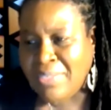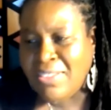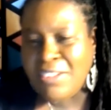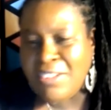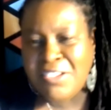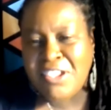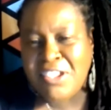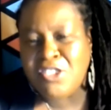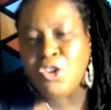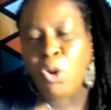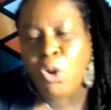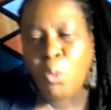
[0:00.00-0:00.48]

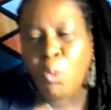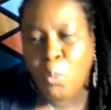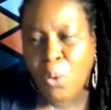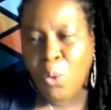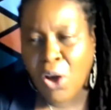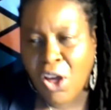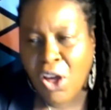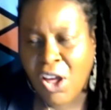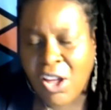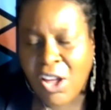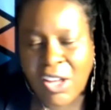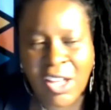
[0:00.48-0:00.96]
This is not
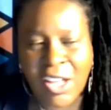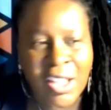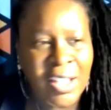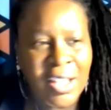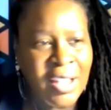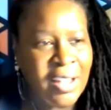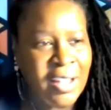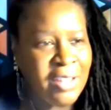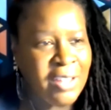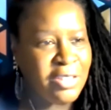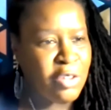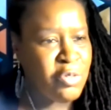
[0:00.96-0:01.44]
work
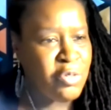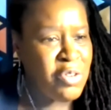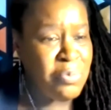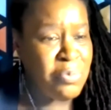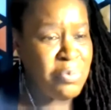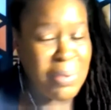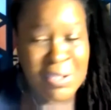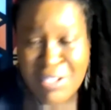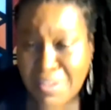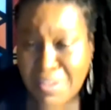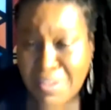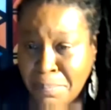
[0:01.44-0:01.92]
that we've
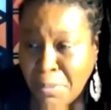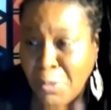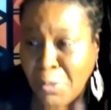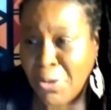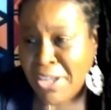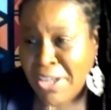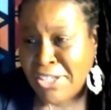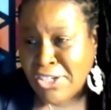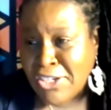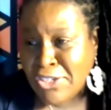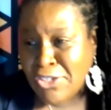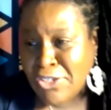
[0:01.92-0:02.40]
been
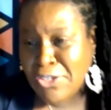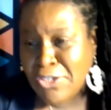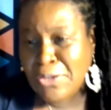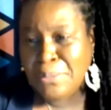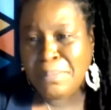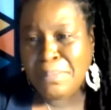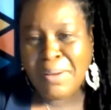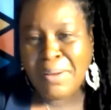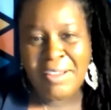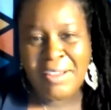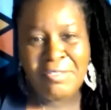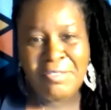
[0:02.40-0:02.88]
supported to do
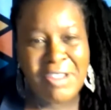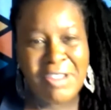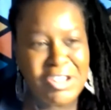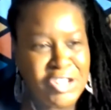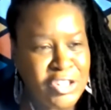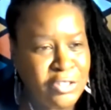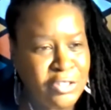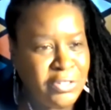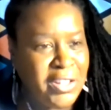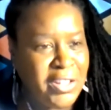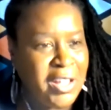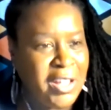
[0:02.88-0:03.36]
by
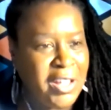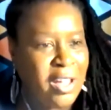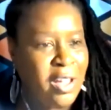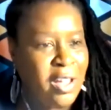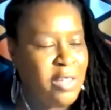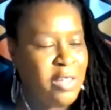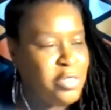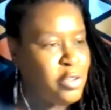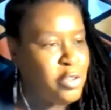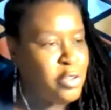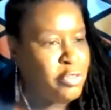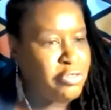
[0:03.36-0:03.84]
Wretched of the
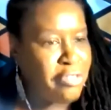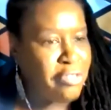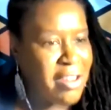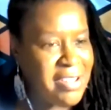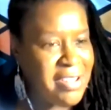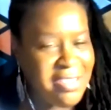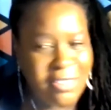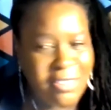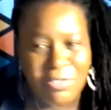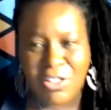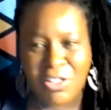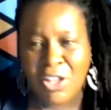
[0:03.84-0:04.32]
Earth or
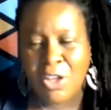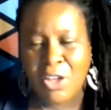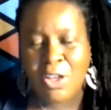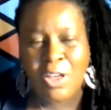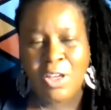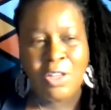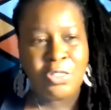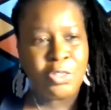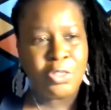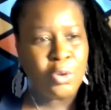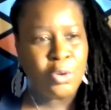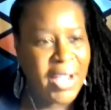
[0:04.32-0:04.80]
Friends of the
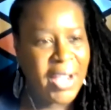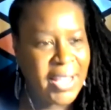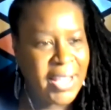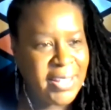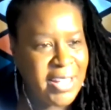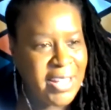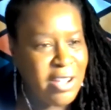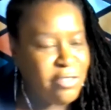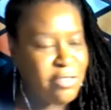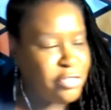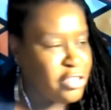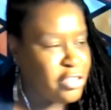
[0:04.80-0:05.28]
Earth or
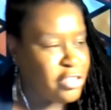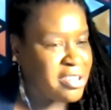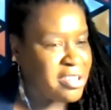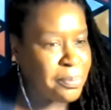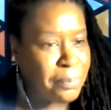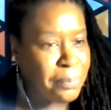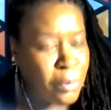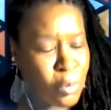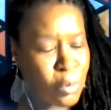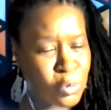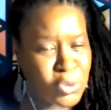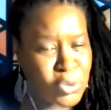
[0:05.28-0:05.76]
any of the
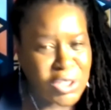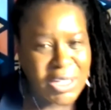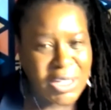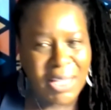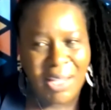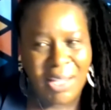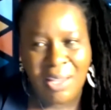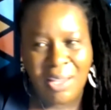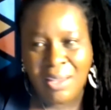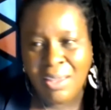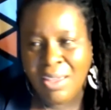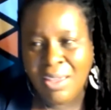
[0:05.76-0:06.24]

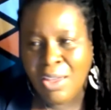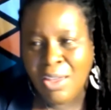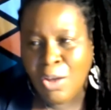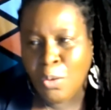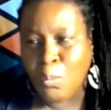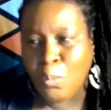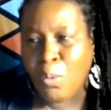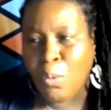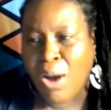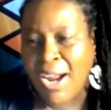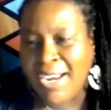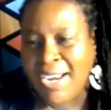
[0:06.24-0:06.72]
supporting
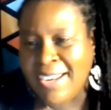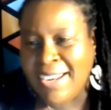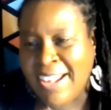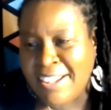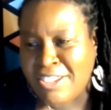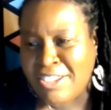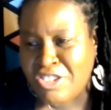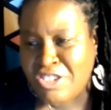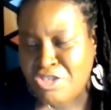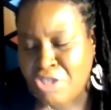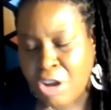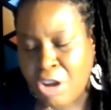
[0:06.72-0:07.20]

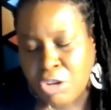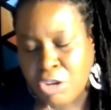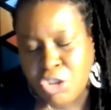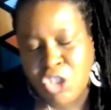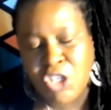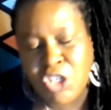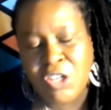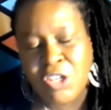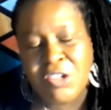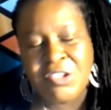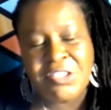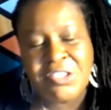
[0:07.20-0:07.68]
white-led
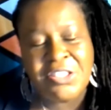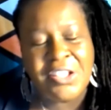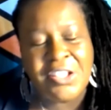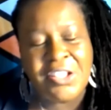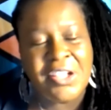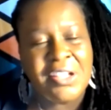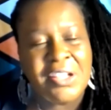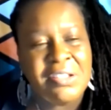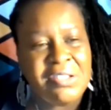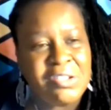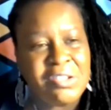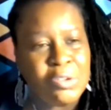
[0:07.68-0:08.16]
structures
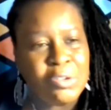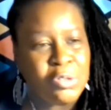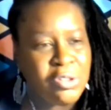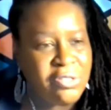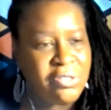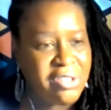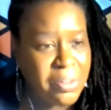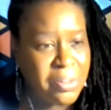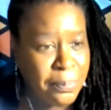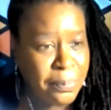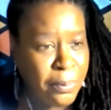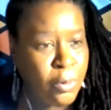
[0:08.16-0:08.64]
that sort
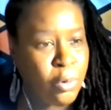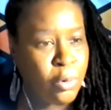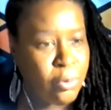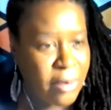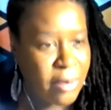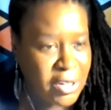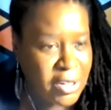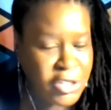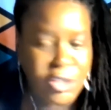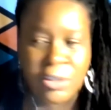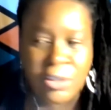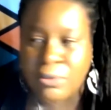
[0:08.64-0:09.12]
of support
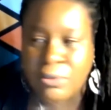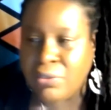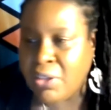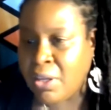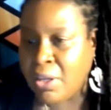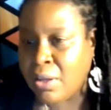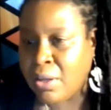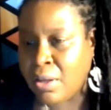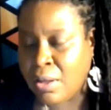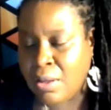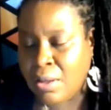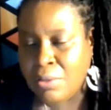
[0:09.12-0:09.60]
Wretched of
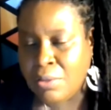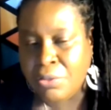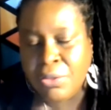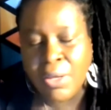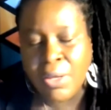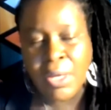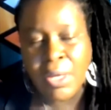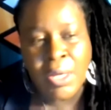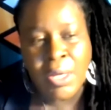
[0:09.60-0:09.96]
the Earth.